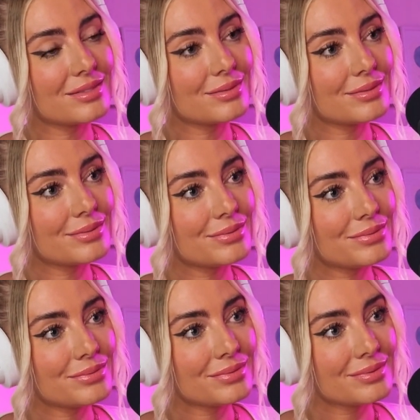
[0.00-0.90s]

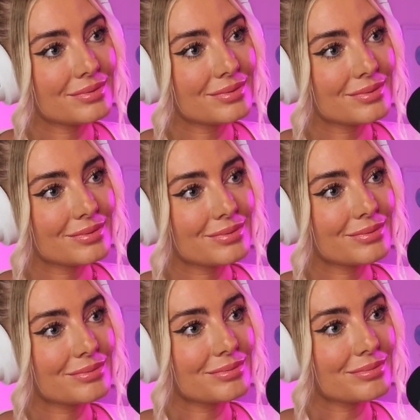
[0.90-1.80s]

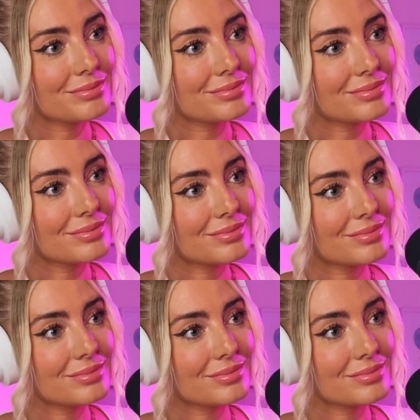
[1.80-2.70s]

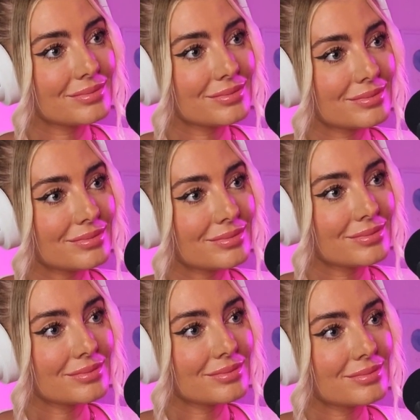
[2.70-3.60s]

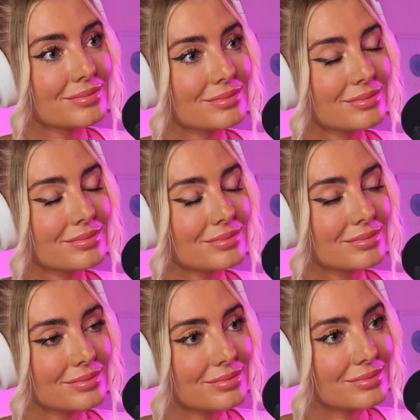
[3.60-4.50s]

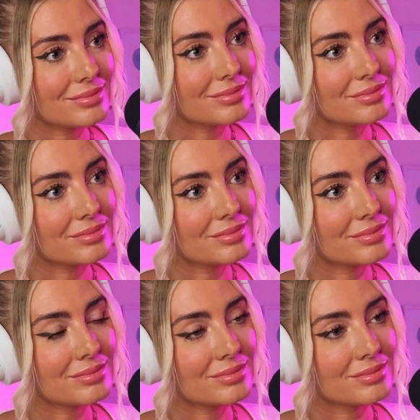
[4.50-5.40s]

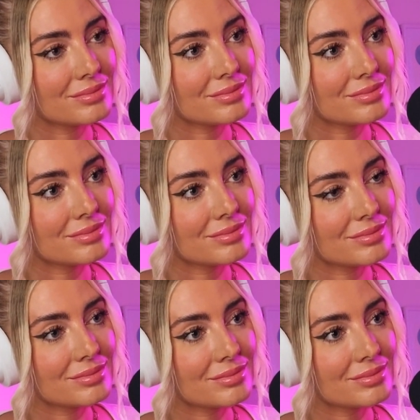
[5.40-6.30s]

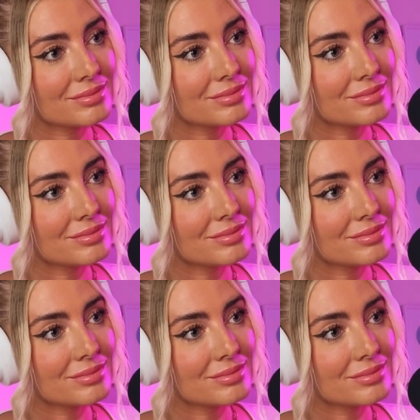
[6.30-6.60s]
(not speaking)